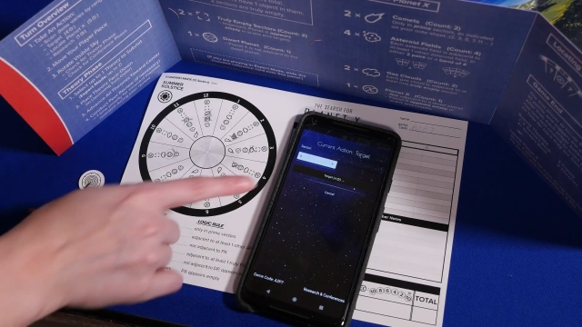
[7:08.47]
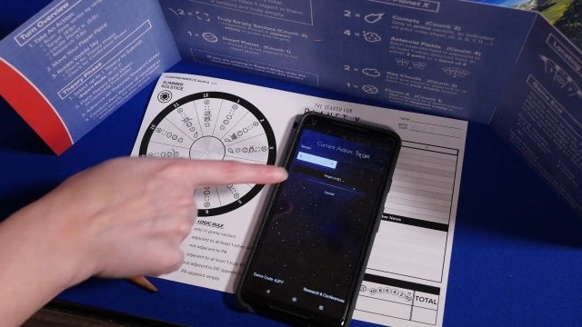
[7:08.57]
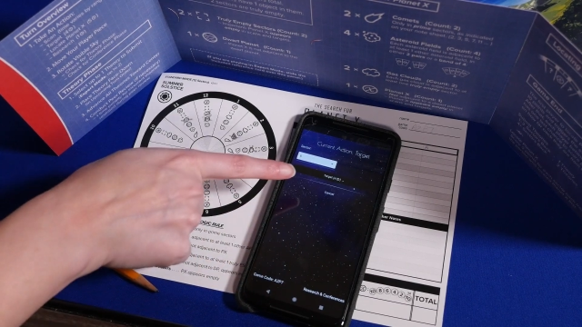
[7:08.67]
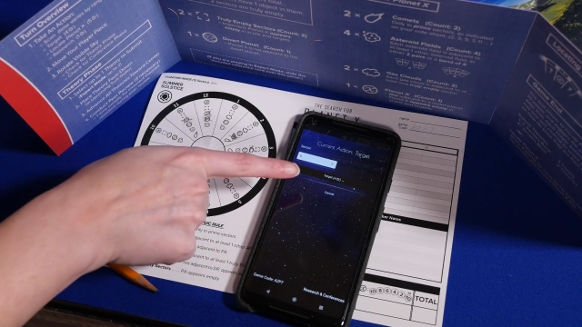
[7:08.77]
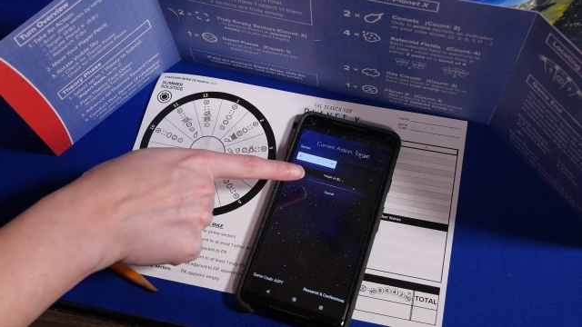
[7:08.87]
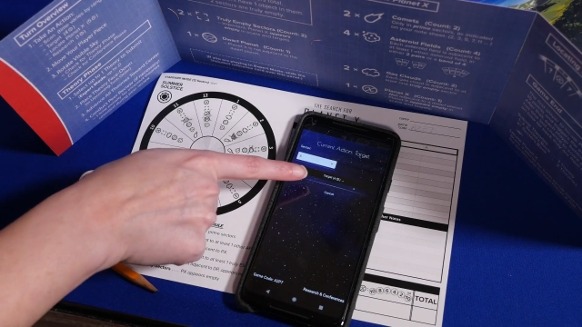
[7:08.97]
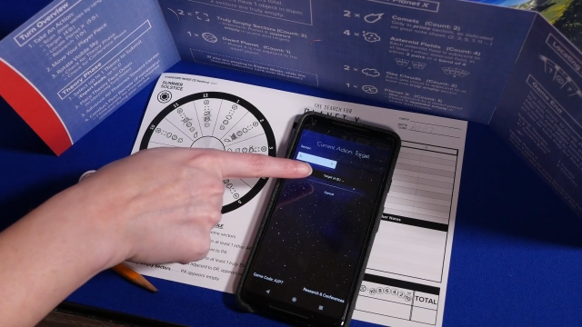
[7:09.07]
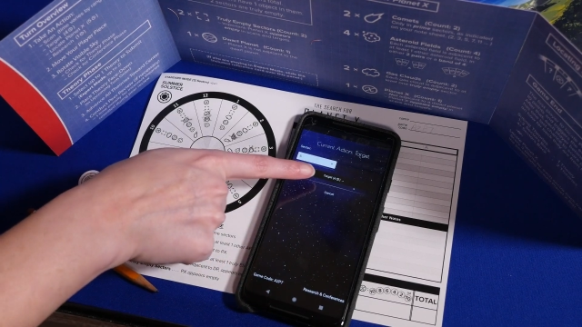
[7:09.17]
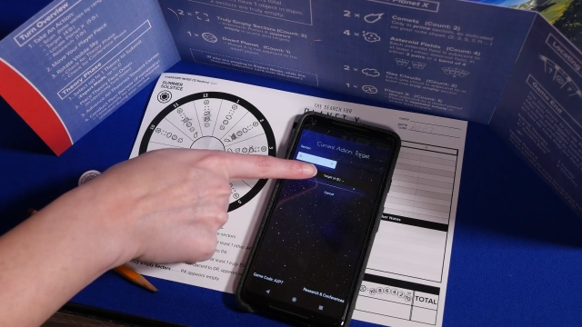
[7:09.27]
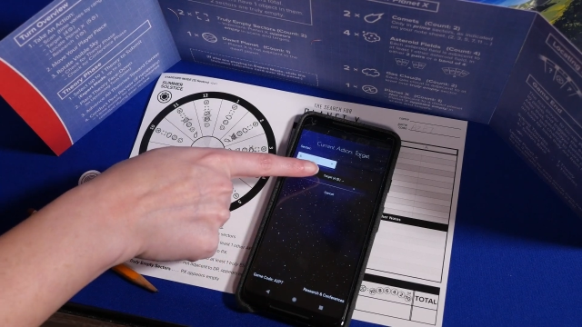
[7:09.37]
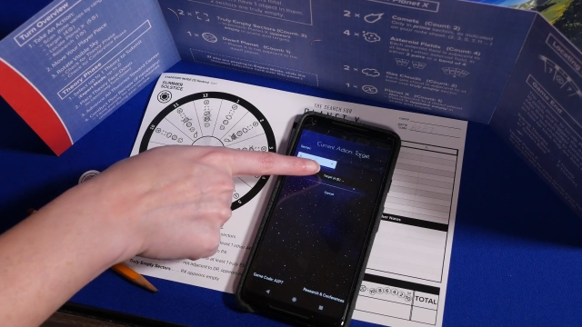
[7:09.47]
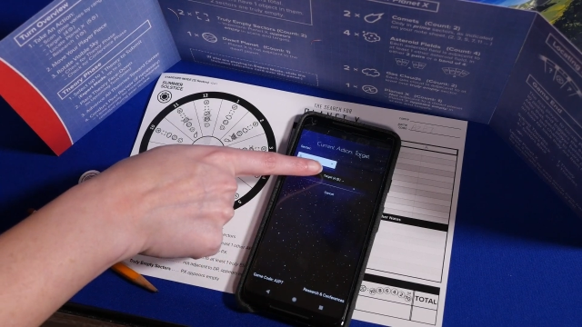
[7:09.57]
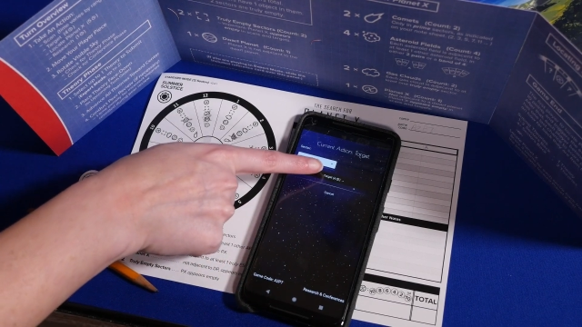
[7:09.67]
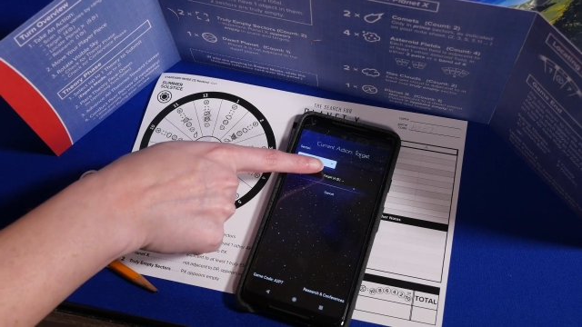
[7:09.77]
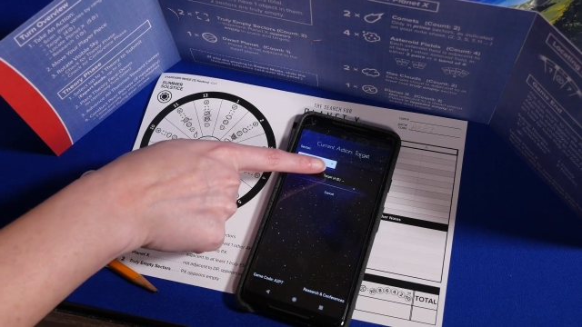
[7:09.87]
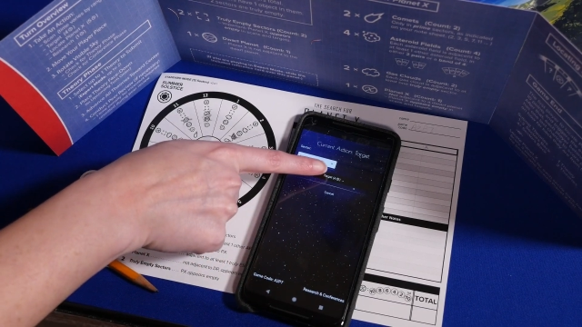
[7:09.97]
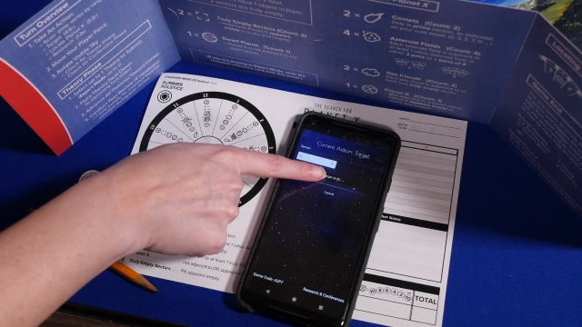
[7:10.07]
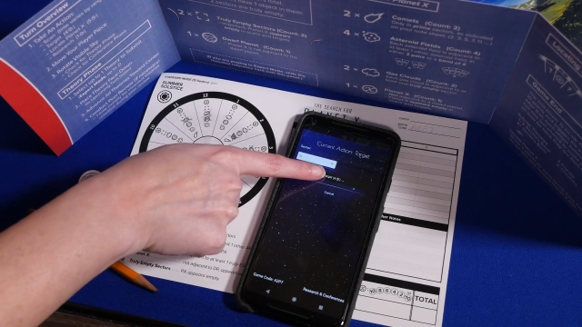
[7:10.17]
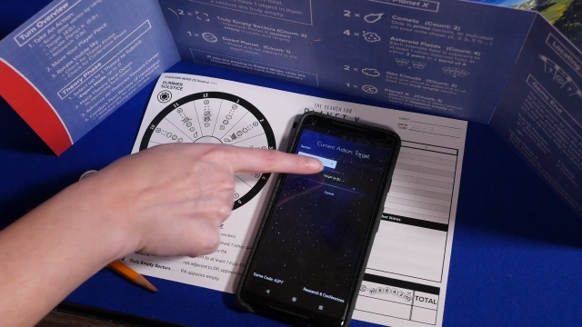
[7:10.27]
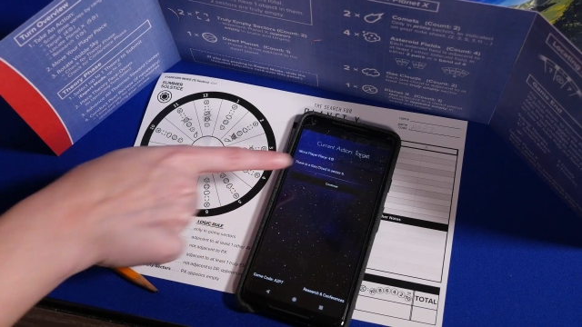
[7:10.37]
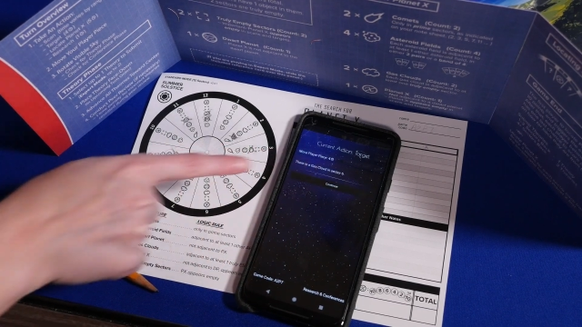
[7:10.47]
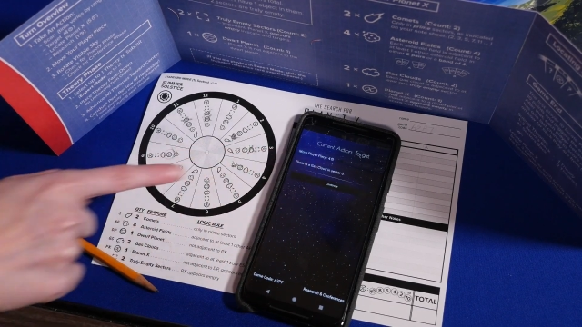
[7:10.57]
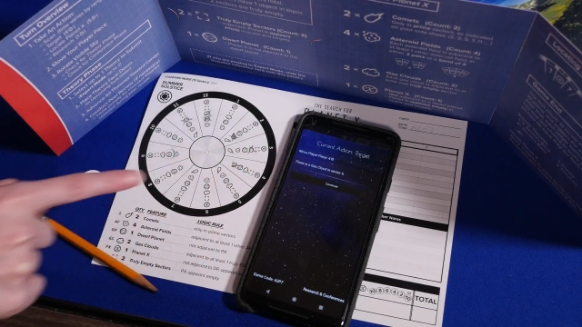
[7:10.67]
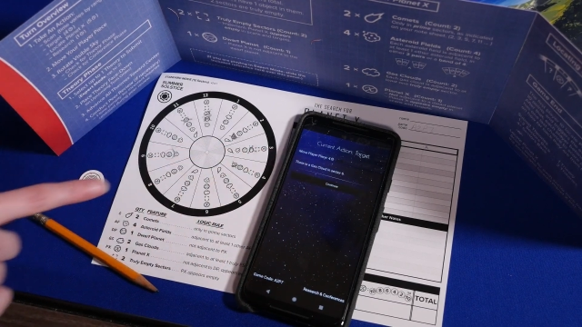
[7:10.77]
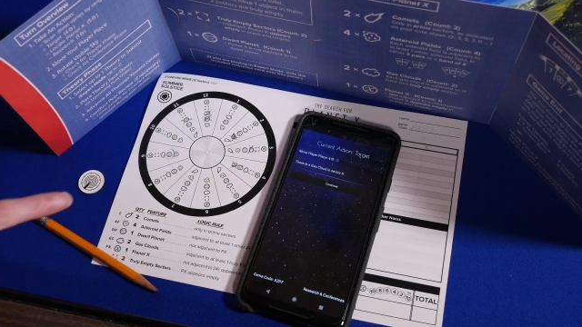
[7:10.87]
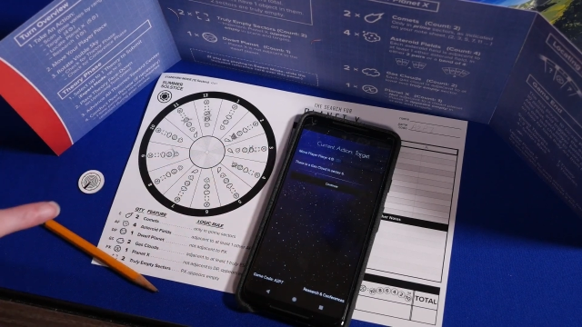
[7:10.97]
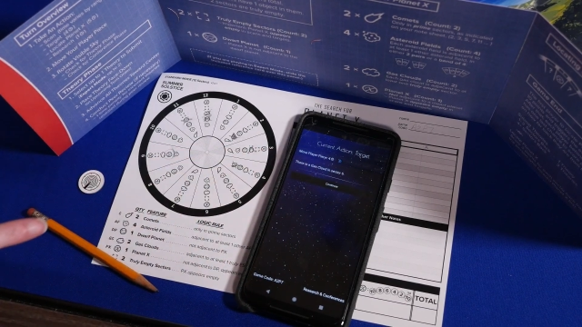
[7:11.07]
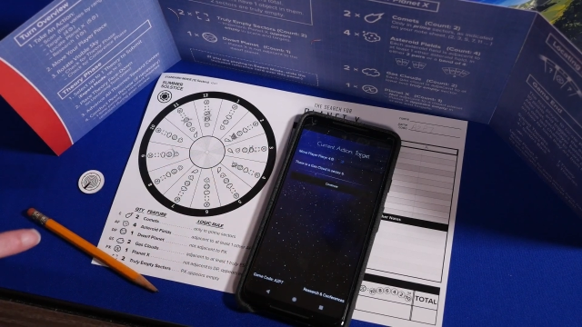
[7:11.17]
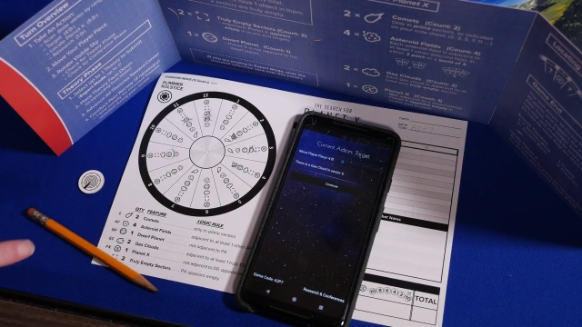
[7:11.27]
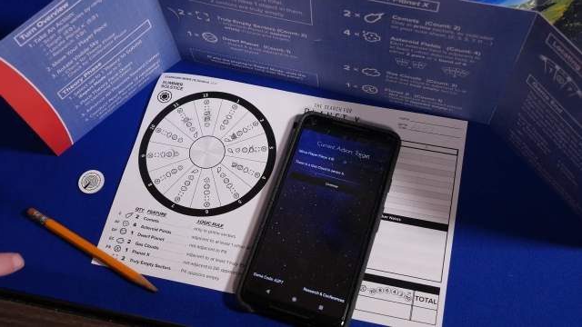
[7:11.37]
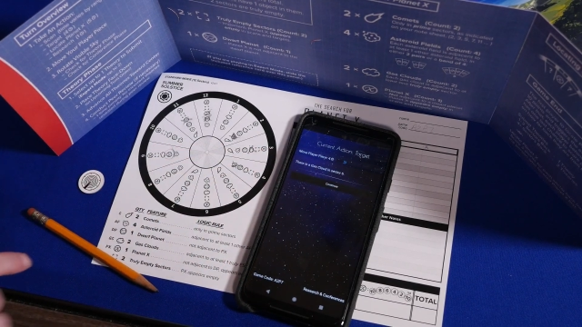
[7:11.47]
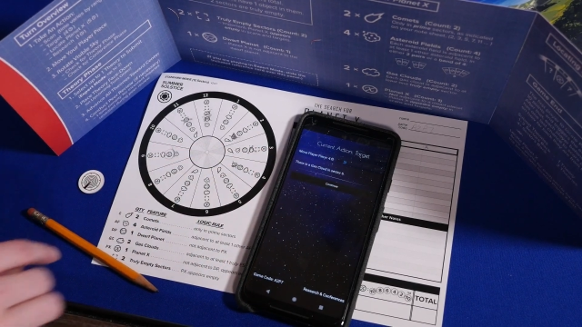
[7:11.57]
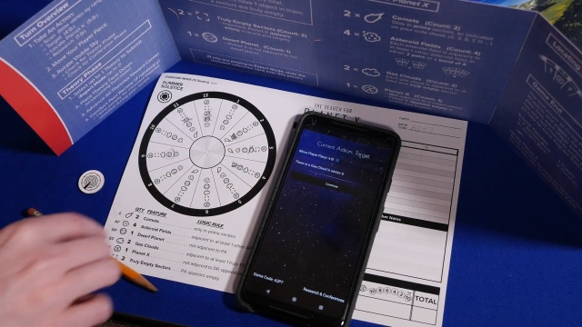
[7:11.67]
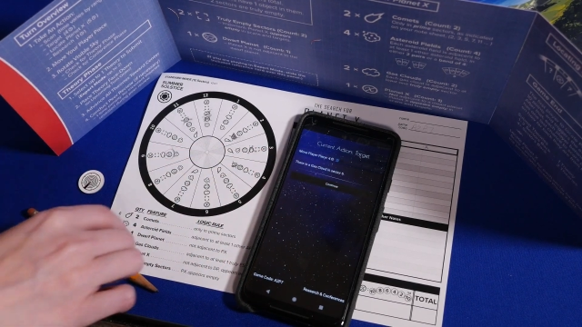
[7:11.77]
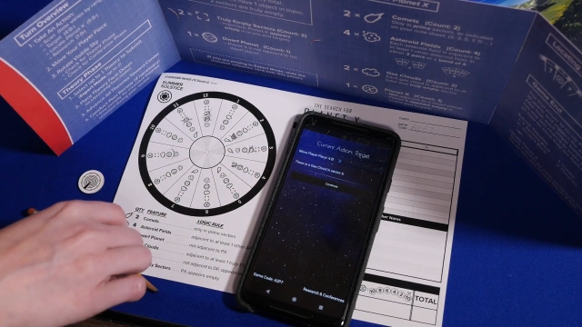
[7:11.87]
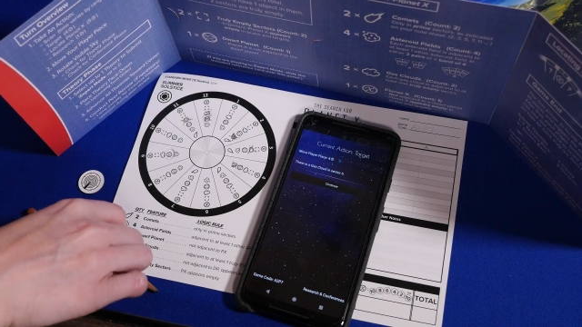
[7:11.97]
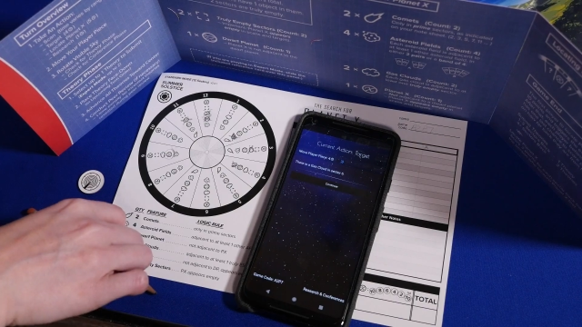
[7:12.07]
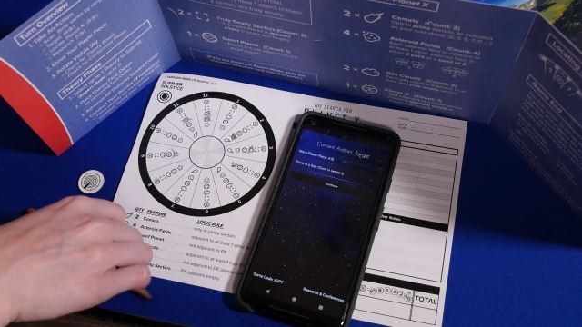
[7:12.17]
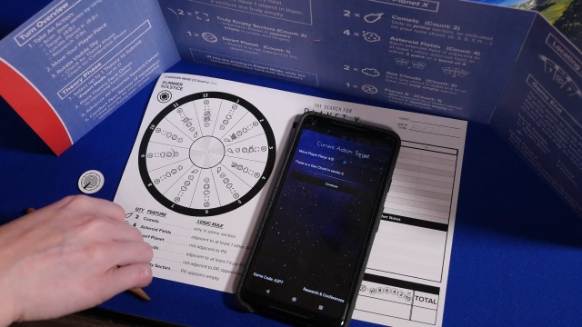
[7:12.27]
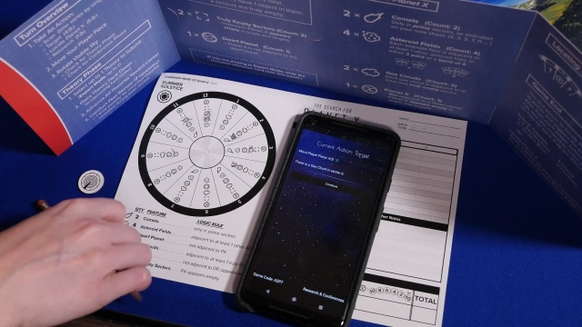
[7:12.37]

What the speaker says: (no speaker visible)